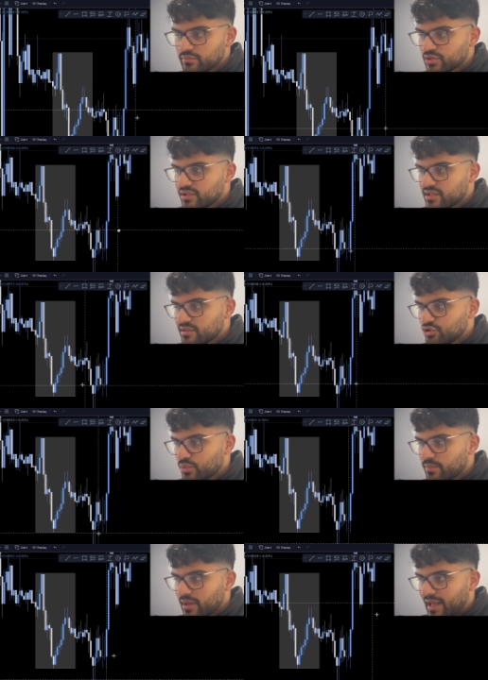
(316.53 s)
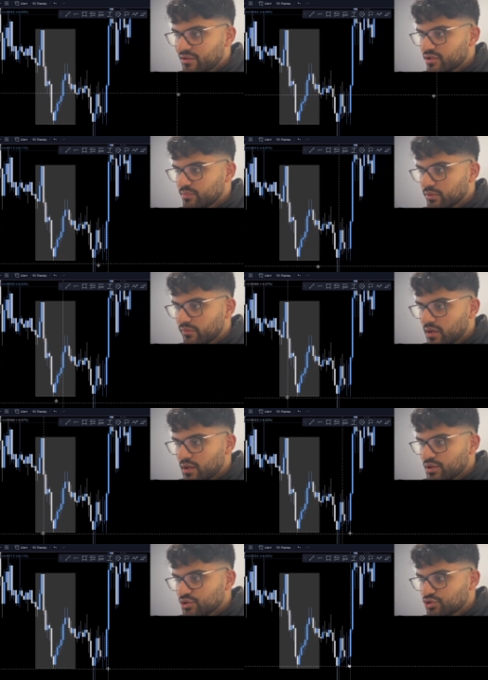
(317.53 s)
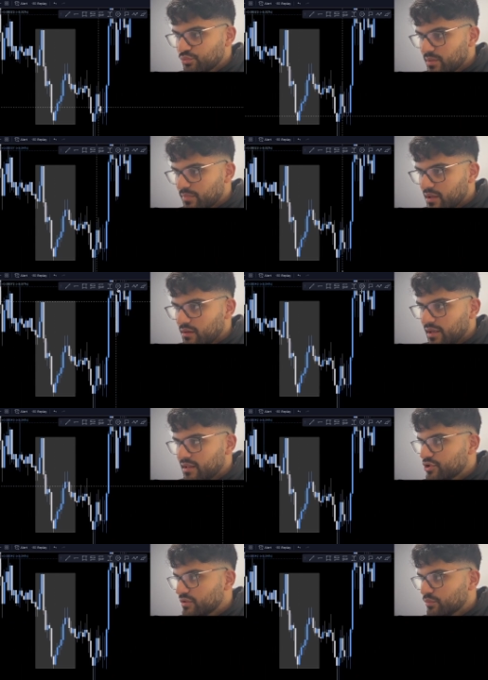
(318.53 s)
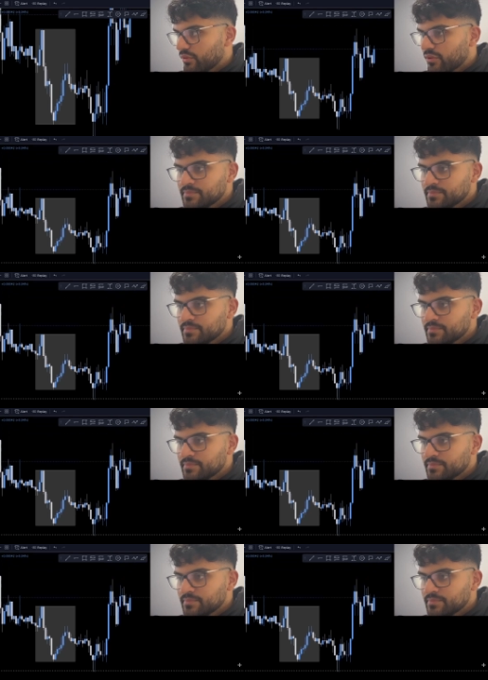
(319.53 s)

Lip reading: So as you can see, sweep, energetic move. Sweep there, energetic move.